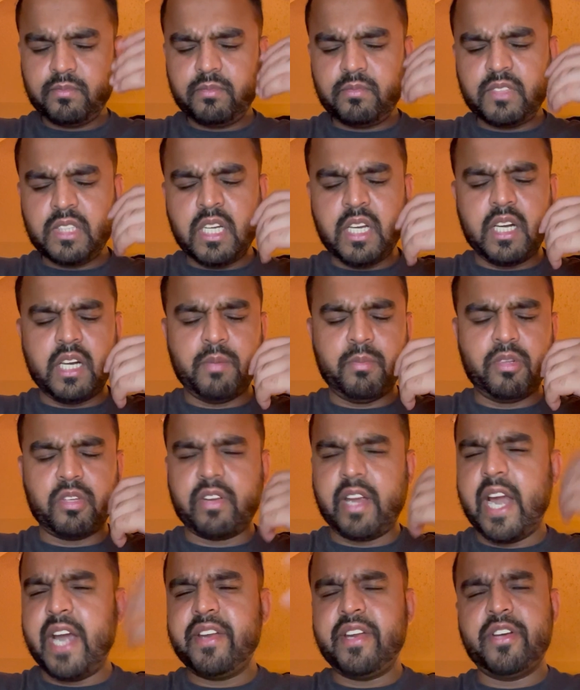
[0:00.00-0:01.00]

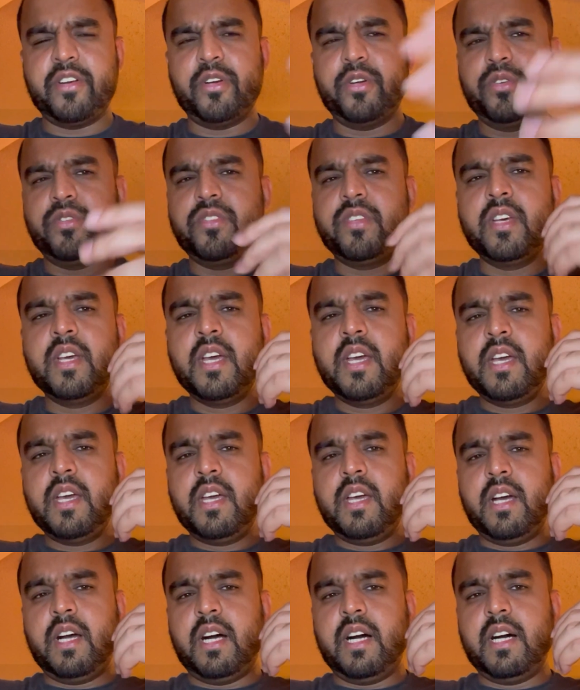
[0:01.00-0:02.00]
Bulgarian rose.
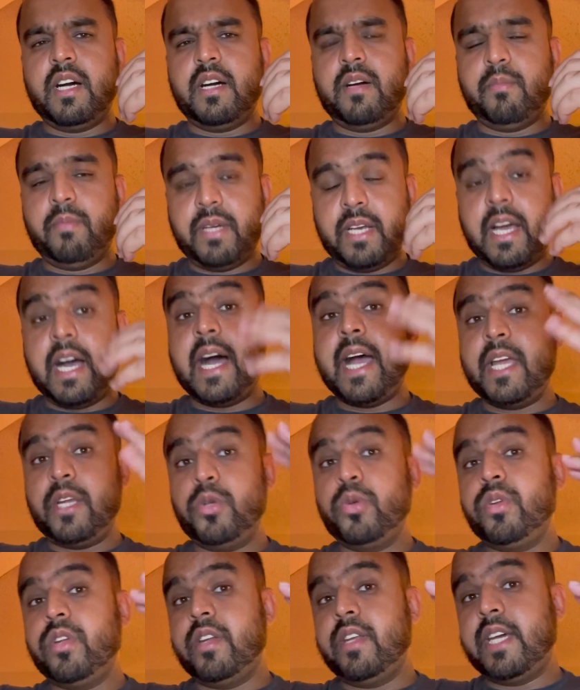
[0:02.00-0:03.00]
But I
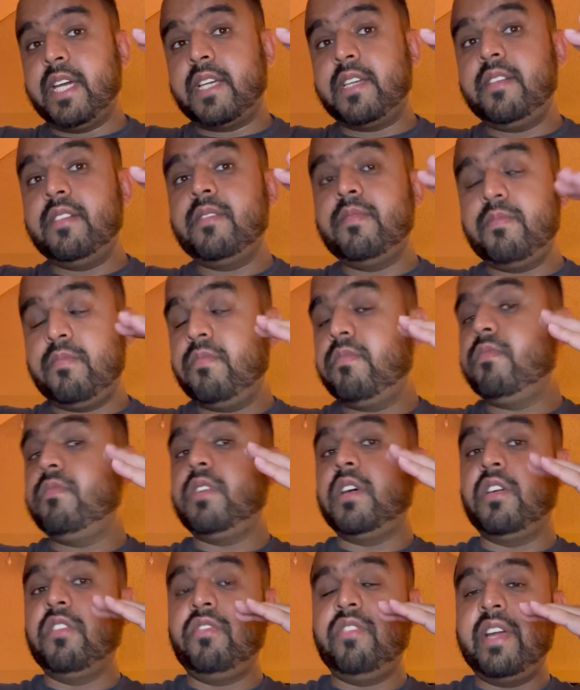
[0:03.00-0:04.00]
do detect
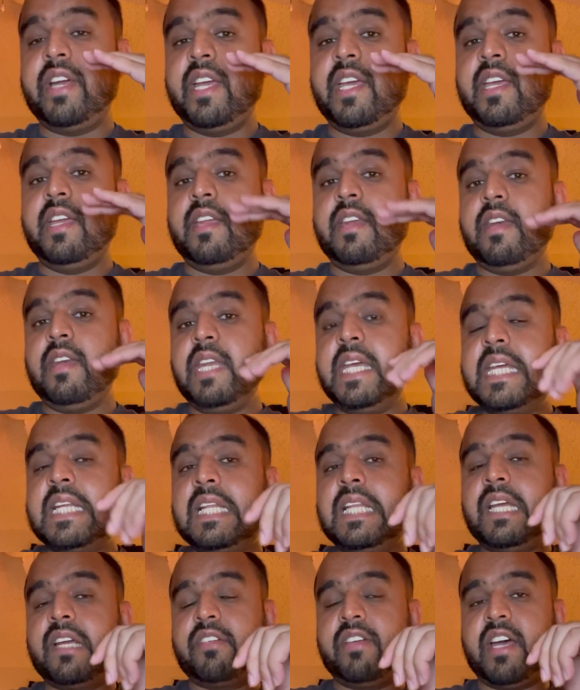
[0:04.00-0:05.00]
a very
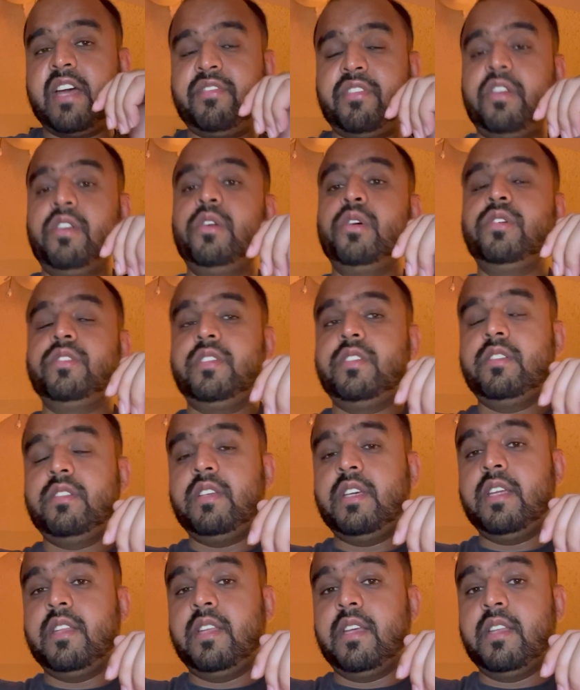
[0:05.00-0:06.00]
neatly crafted rose
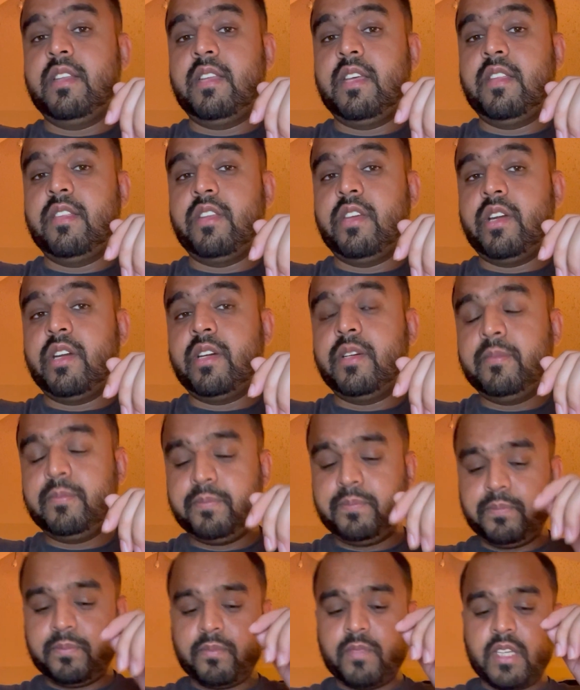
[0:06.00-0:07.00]
in there,
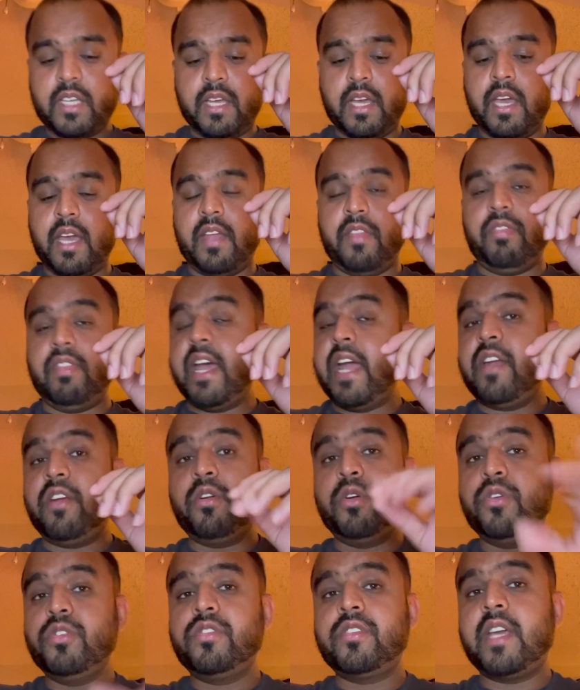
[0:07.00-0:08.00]
and that
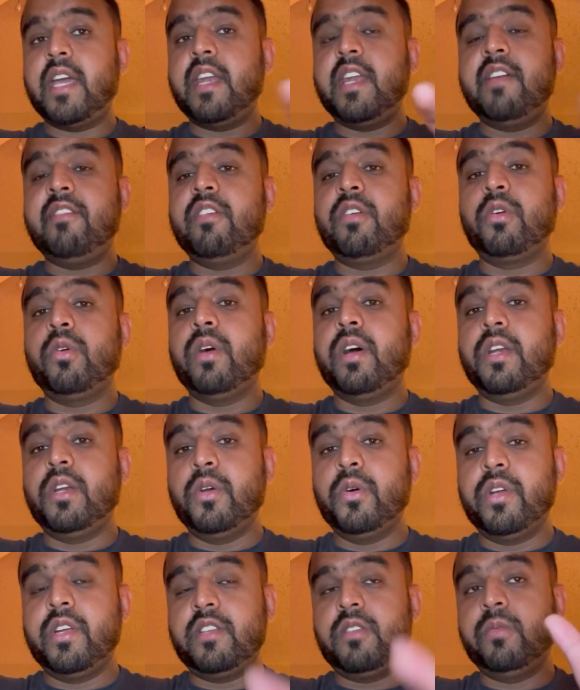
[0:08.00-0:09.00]
rose can never go
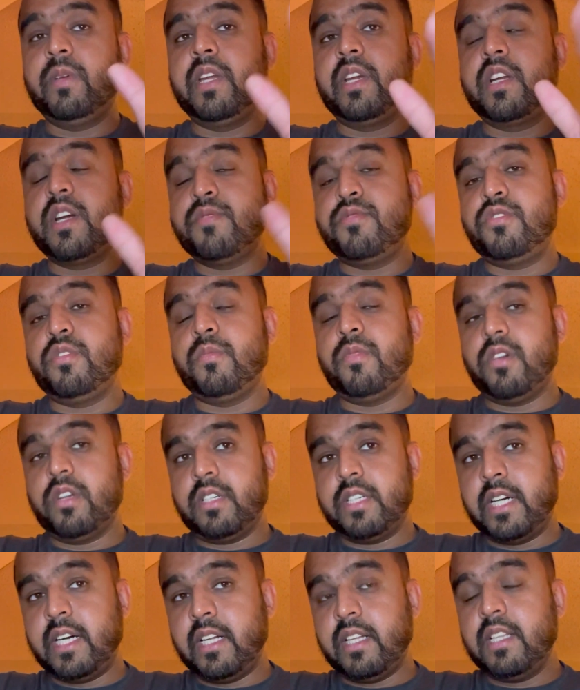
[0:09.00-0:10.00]
unnoticed when it comes to
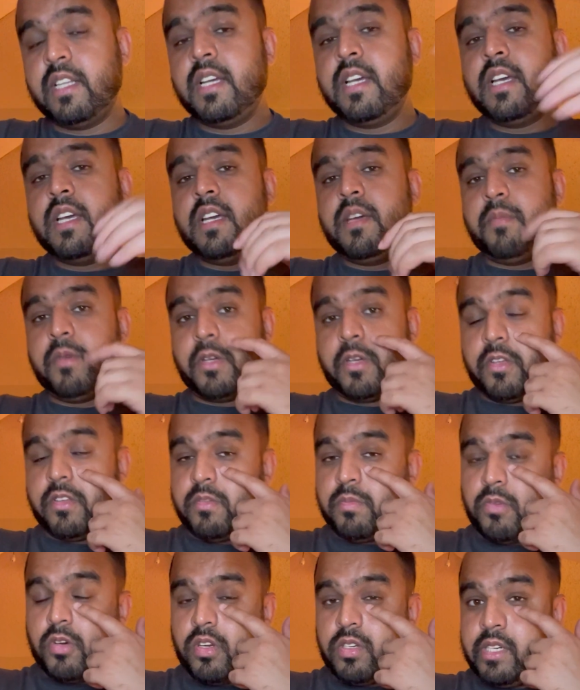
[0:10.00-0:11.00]
Montale, because
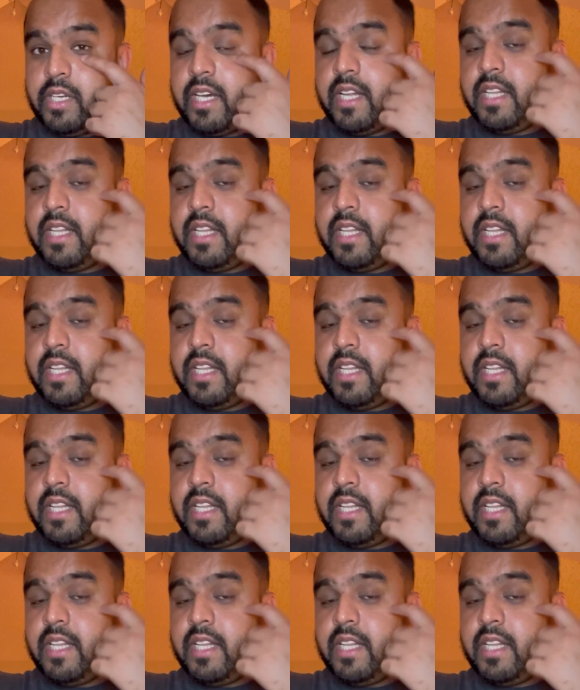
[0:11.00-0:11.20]
Montale